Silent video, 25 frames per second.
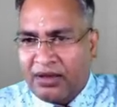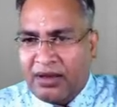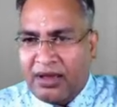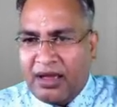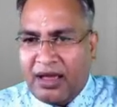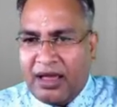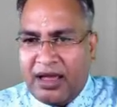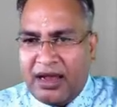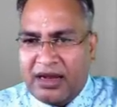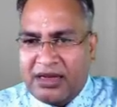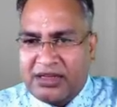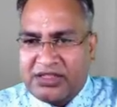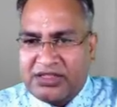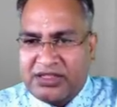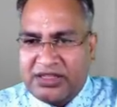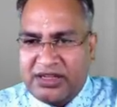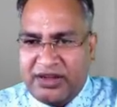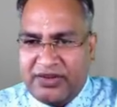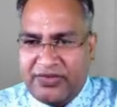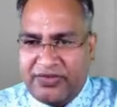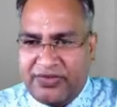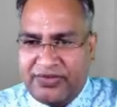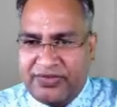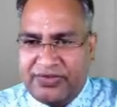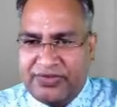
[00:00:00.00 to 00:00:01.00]
Else if
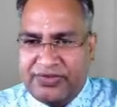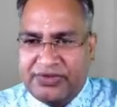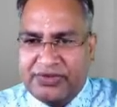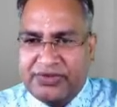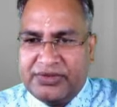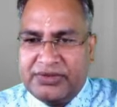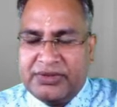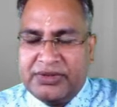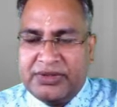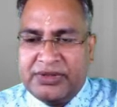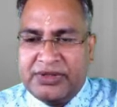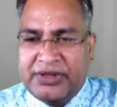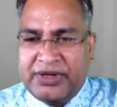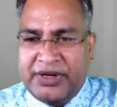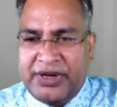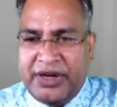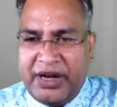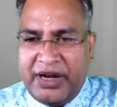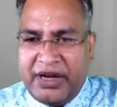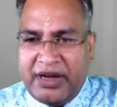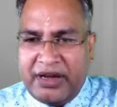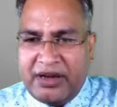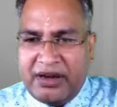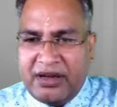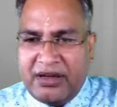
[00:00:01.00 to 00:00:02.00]

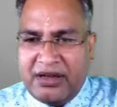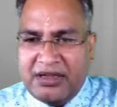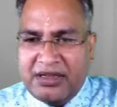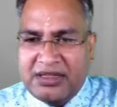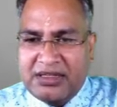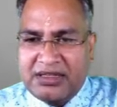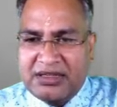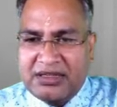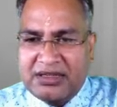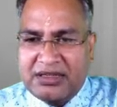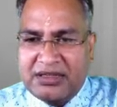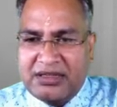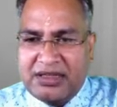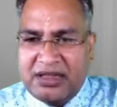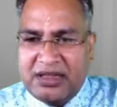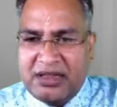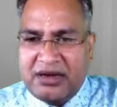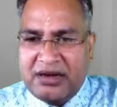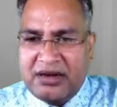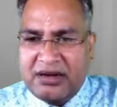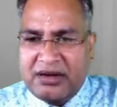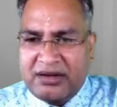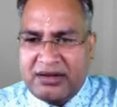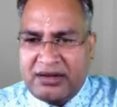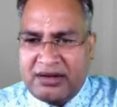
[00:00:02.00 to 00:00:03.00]
data is
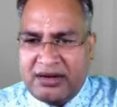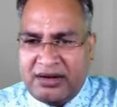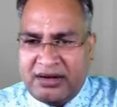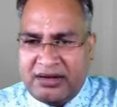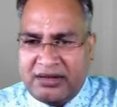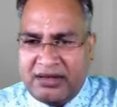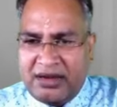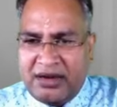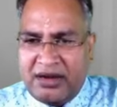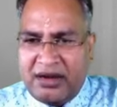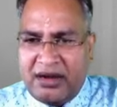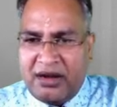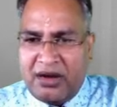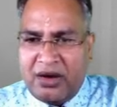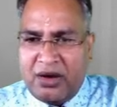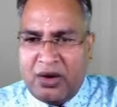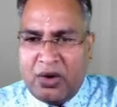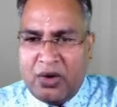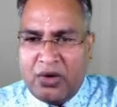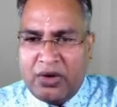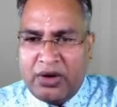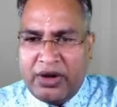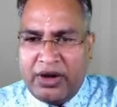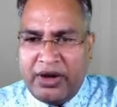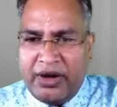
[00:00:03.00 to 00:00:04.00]
greater than
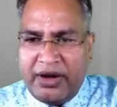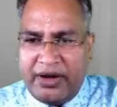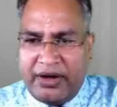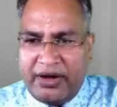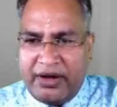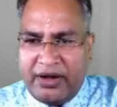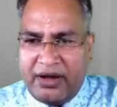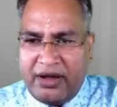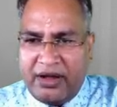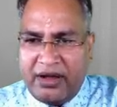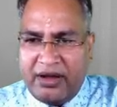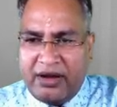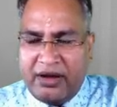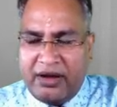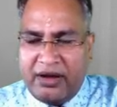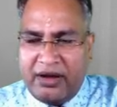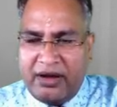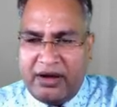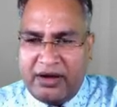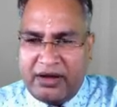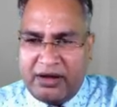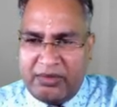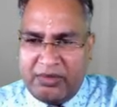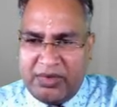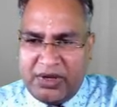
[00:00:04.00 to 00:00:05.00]
node data,
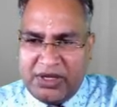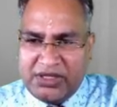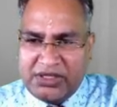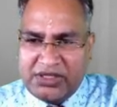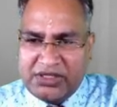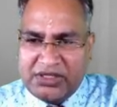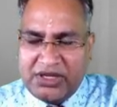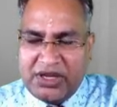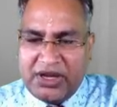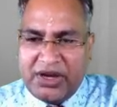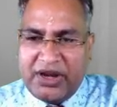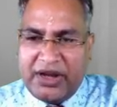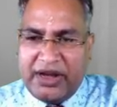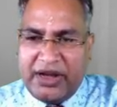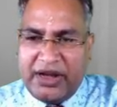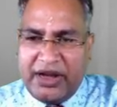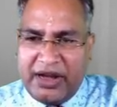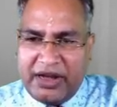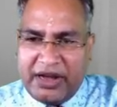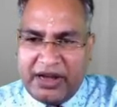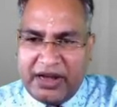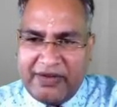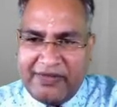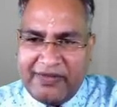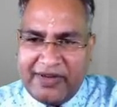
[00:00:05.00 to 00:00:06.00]
it means
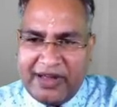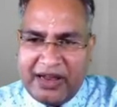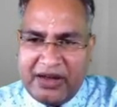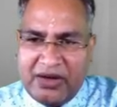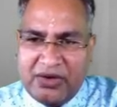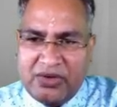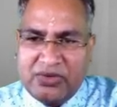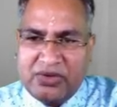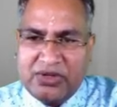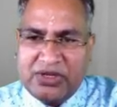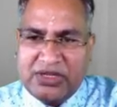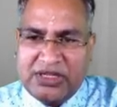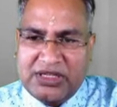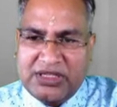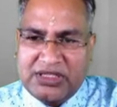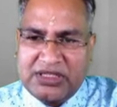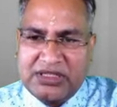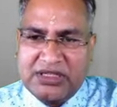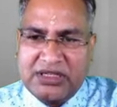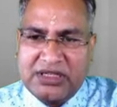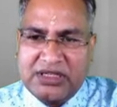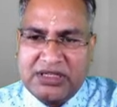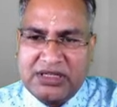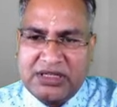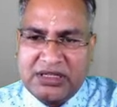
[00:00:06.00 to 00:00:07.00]
data value is
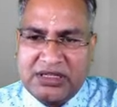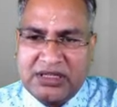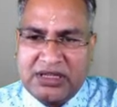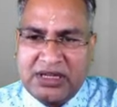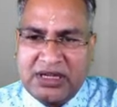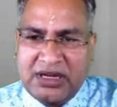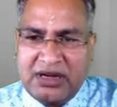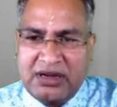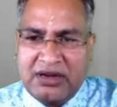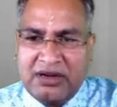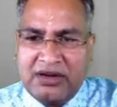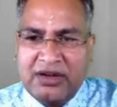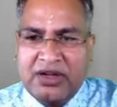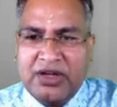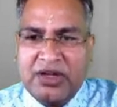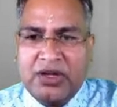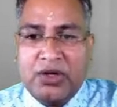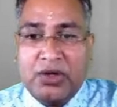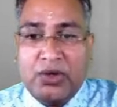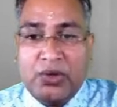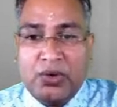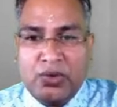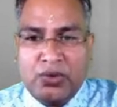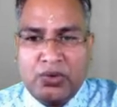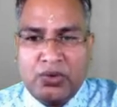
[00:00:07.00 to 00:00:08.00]
greater than
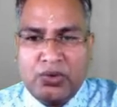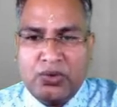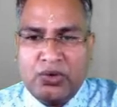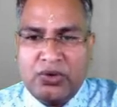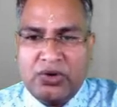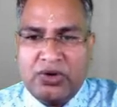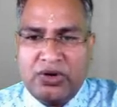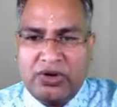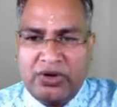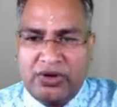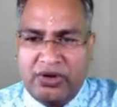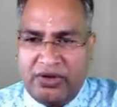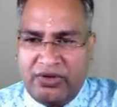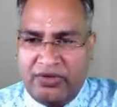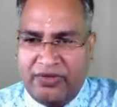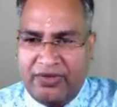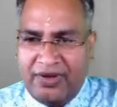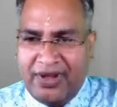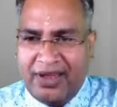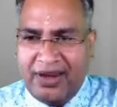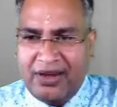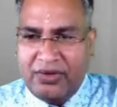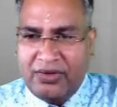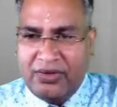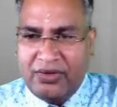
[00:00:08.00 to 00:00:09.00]
root
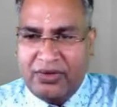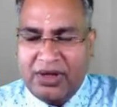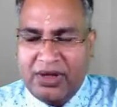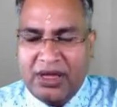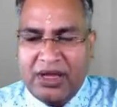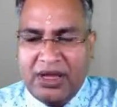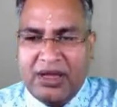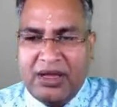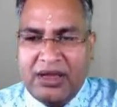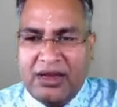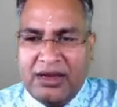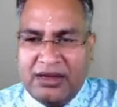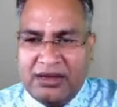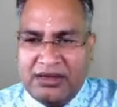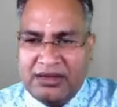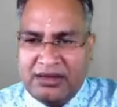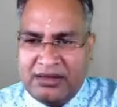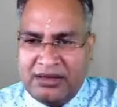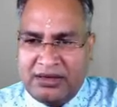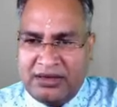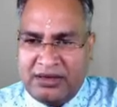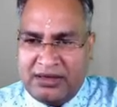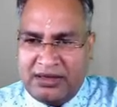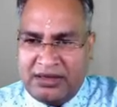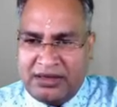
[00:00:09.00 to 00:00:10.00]
value. In
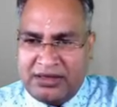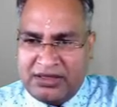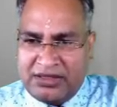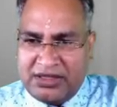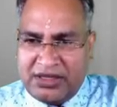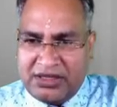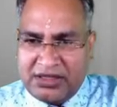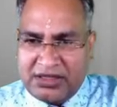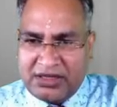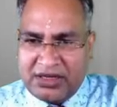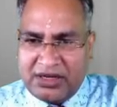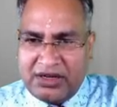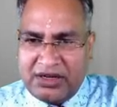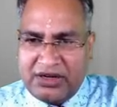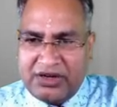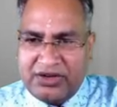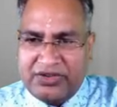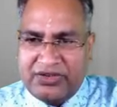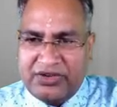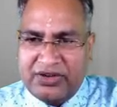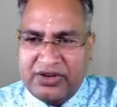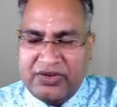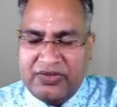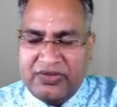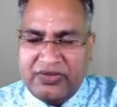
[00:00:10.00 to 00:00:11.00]
such
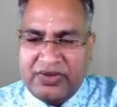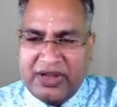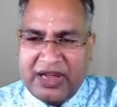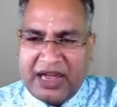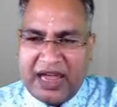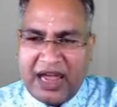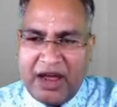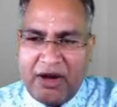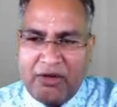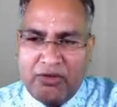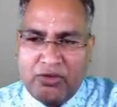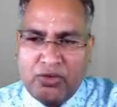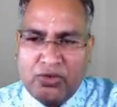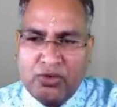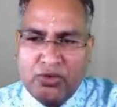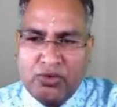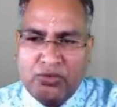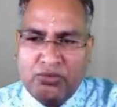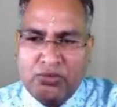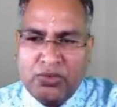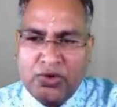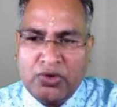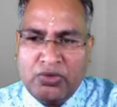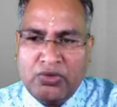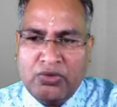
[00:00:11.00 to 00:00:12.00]
condition we have to
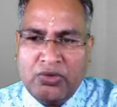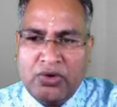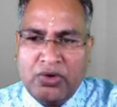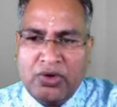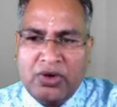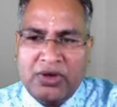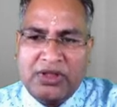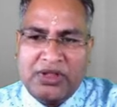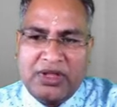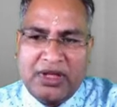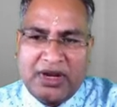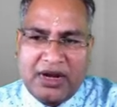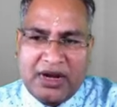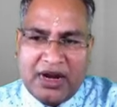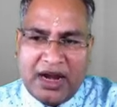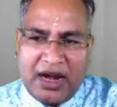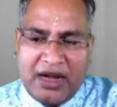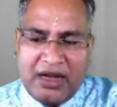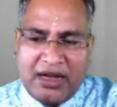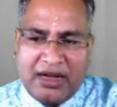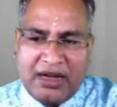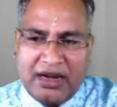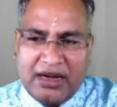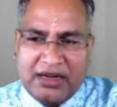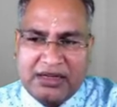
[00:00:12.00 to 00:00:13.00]
move the
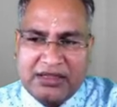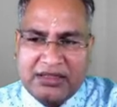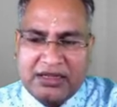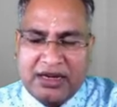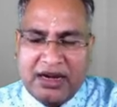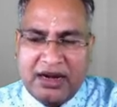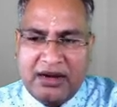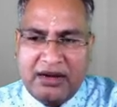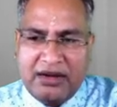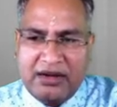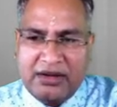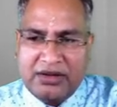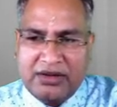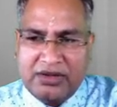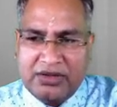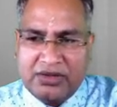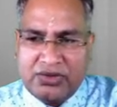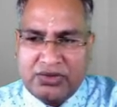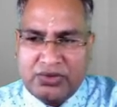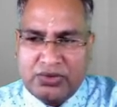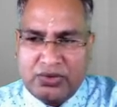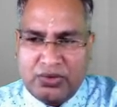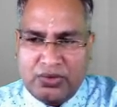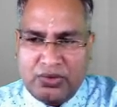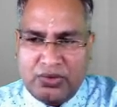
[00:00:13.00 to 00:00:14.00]
right hand side.
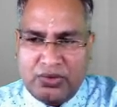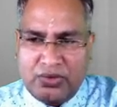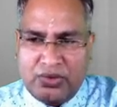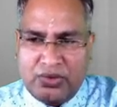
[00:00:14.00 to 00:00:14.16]
So